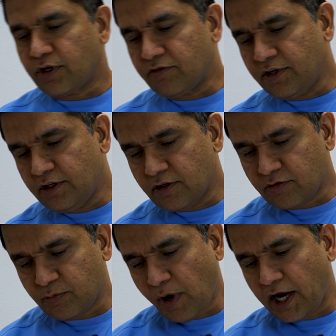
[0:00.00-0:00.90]
you can see the
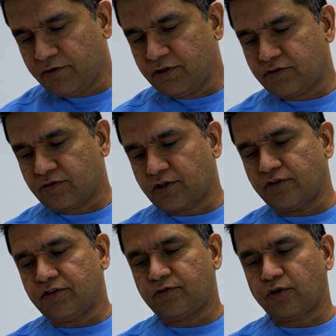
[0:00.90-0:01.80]
spine, which
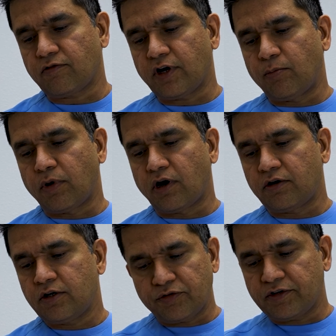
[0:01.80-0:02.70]
consists of
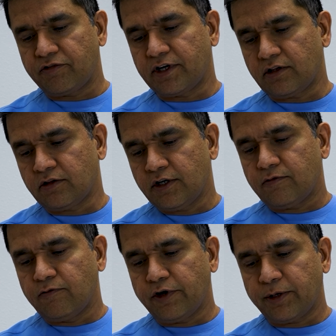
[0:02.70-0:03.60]
lumbar or cervical
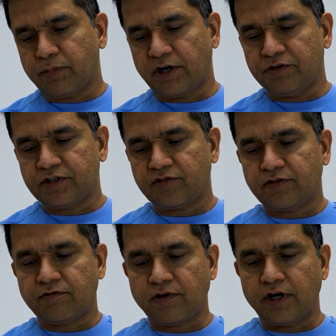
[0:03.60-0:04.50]
vertebrae, which has
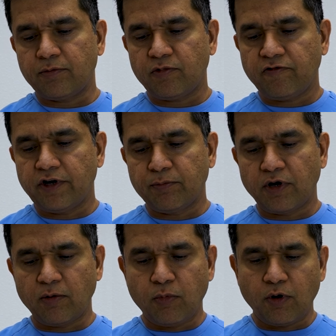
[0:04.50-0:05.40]
a front
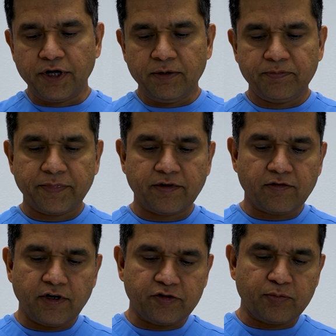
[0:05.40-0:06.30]
vertebral body.
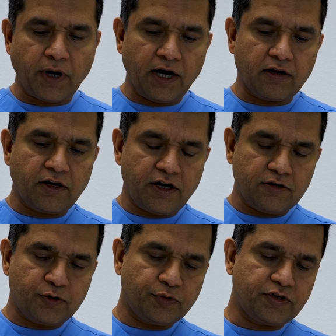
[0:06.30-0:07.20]
There's a spinal
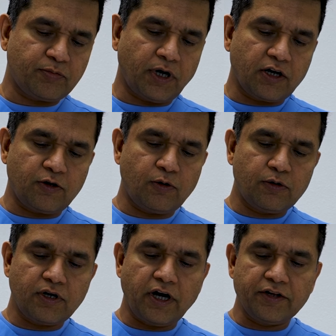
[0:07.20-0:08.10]
canal through which the spinal
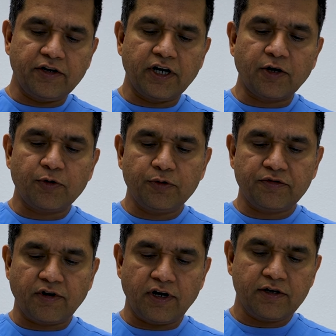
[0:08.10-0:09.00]
cord and the nerve
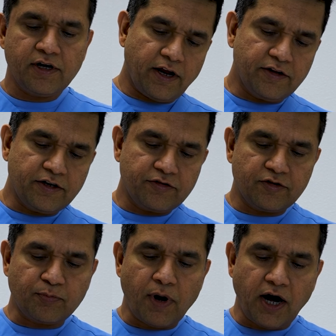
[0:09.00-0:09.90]
roots run, and there's
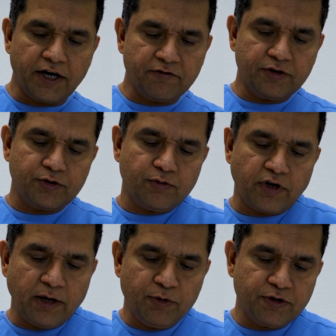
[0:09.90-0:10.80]
the spine which you
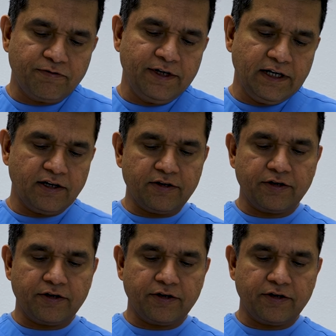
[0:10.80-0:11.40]
are able to feel